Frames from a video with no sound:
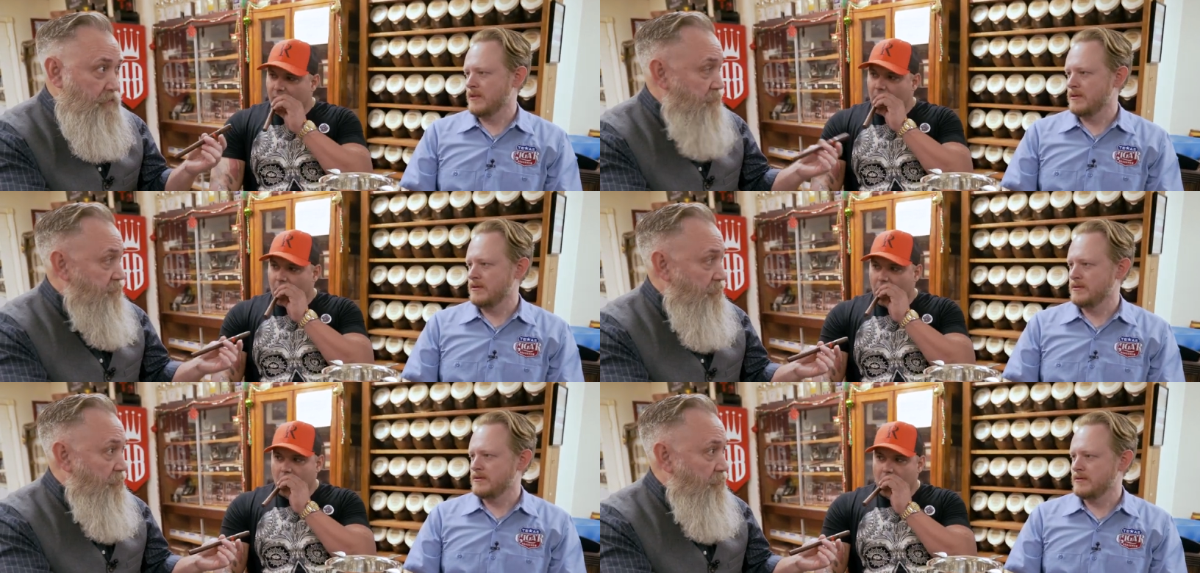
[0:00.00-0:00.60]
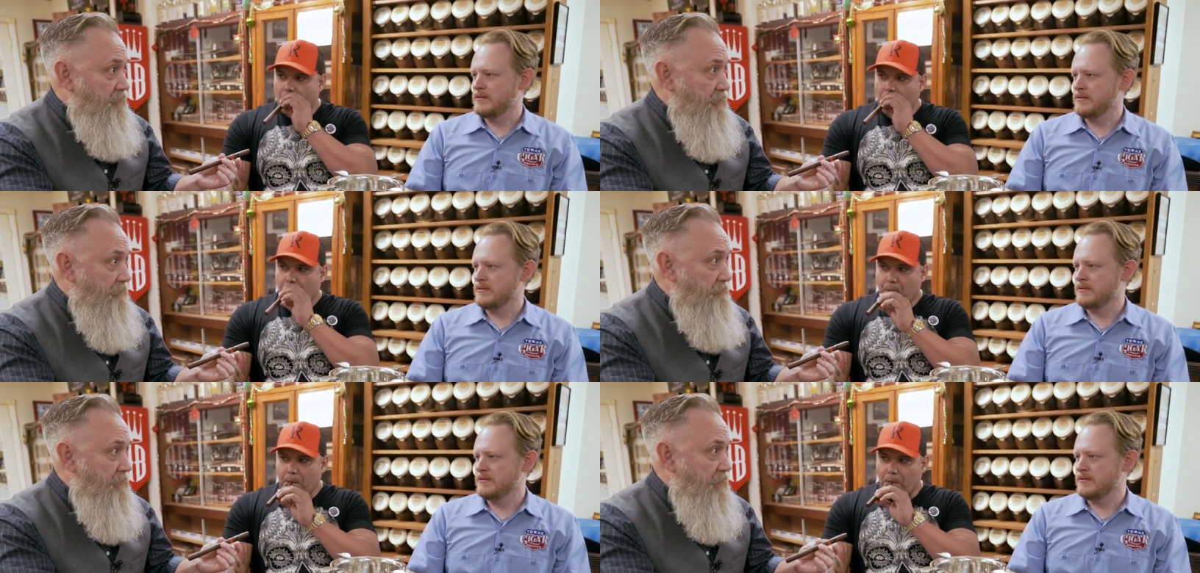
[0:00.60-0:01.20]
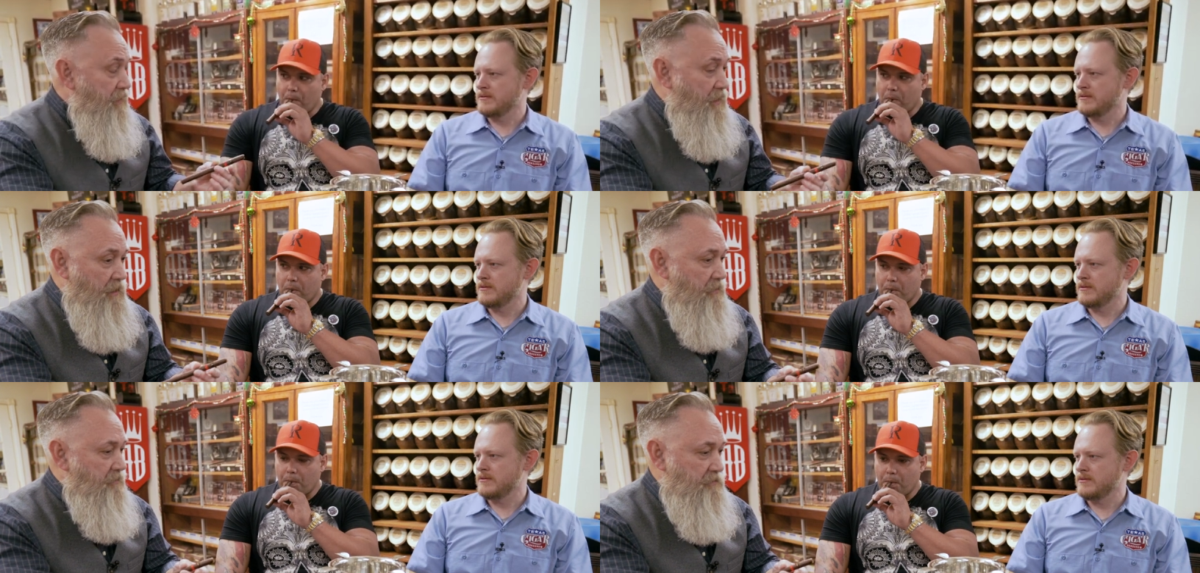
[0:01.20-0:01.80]
Speaker 1: his cigars.
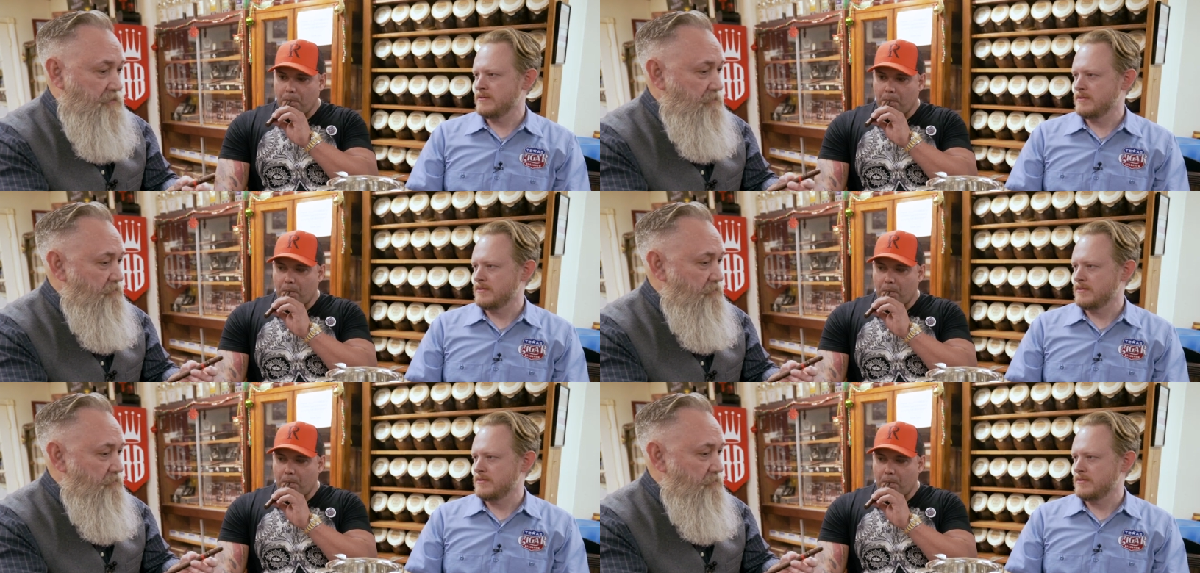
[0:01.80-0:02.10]
Uh,